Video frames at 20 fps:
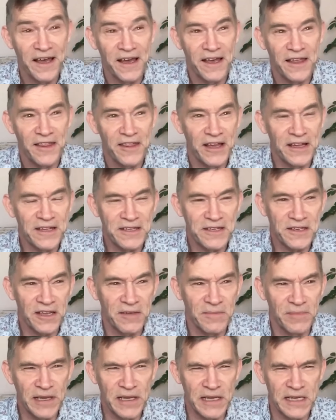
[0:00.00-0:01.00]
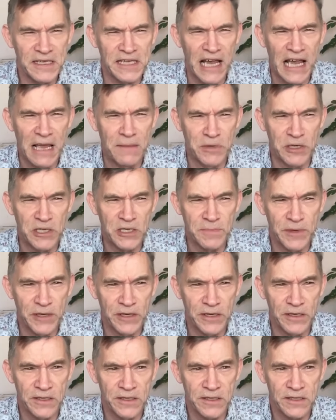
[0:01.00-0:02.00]
They're completely timeless
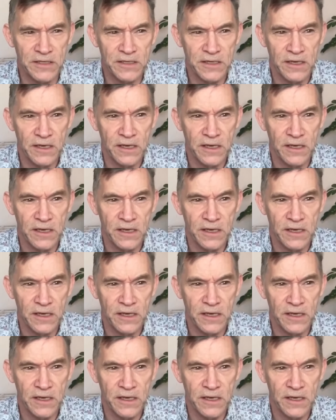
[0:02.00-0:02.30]
because